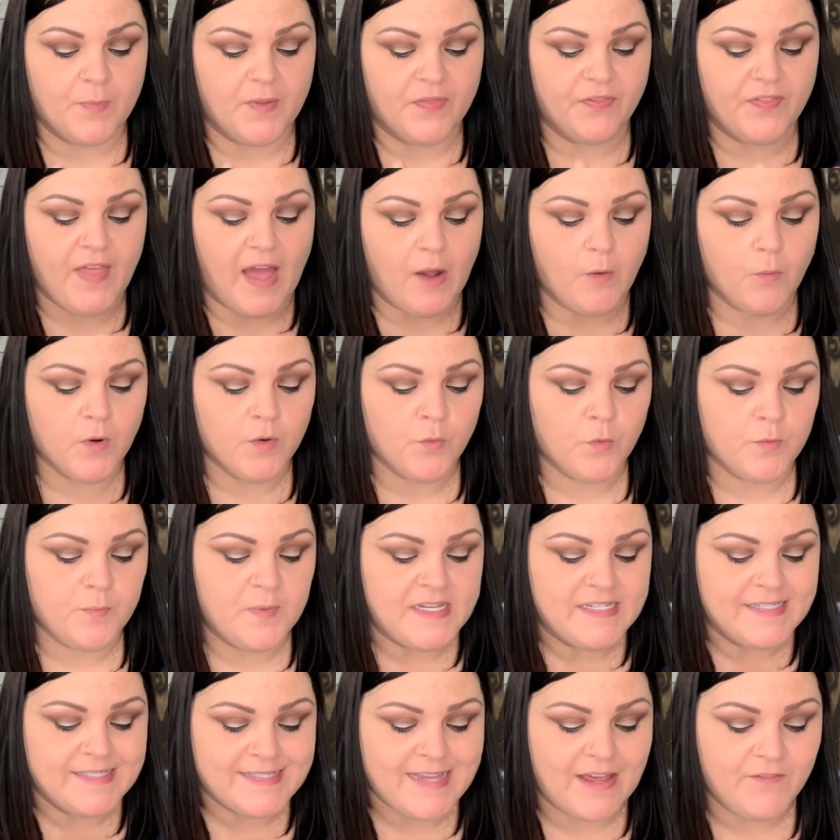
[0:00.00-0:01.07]
but that one would
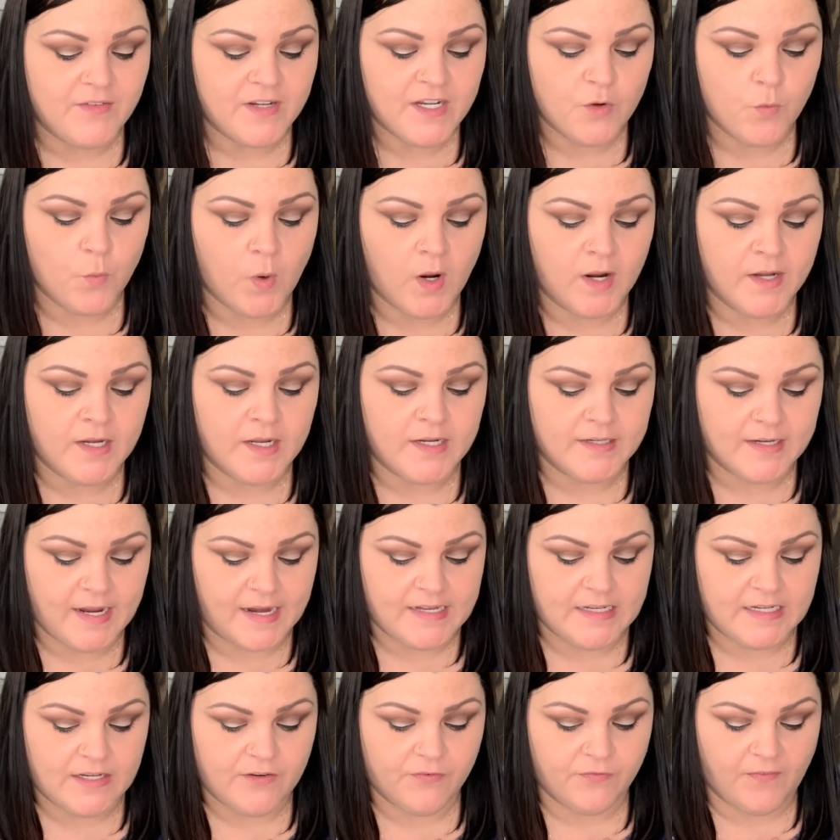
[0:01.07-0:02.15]
be
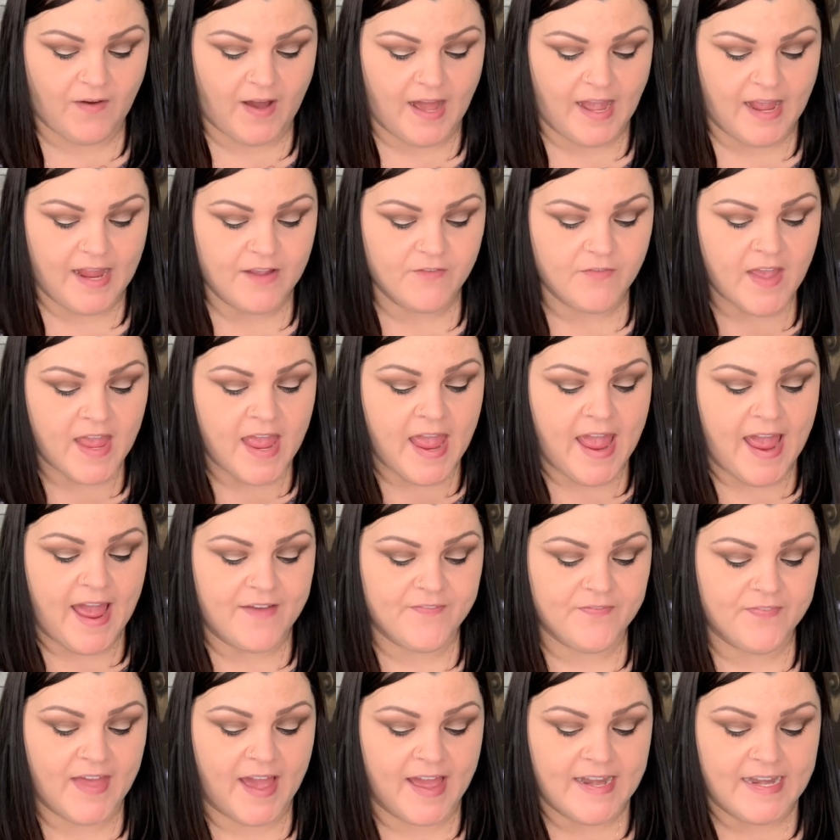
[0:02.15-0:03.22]
$71.95
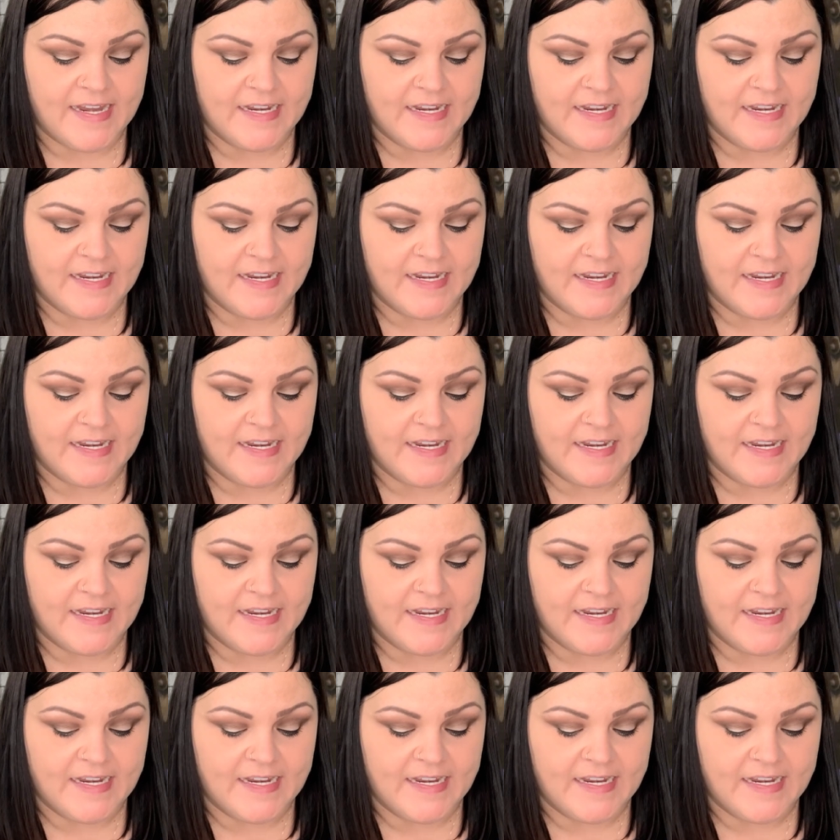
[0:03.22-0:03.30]
and that